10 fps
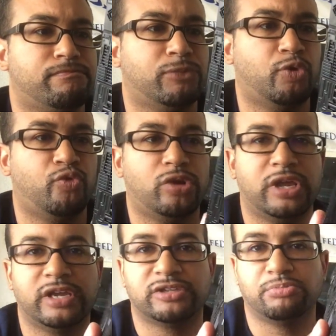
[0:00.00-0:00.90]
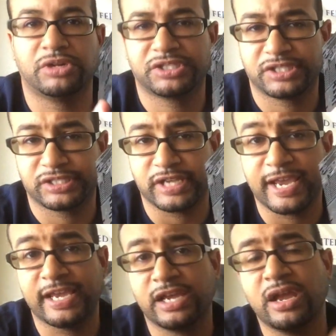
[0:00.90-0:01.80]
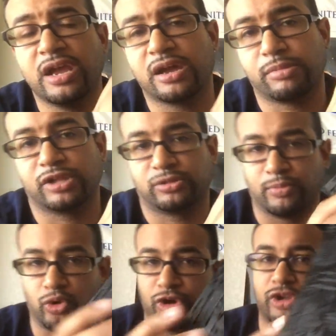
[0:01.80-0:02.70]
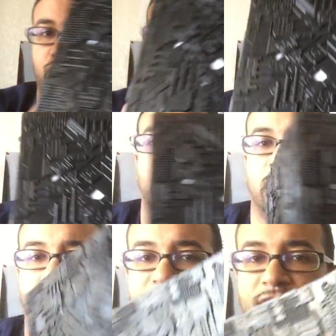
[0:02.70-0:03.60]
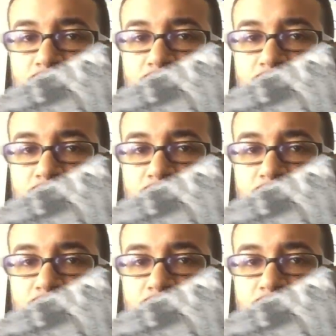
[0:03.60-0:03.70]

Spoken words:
there really isn't much to say about the Borg Cube. For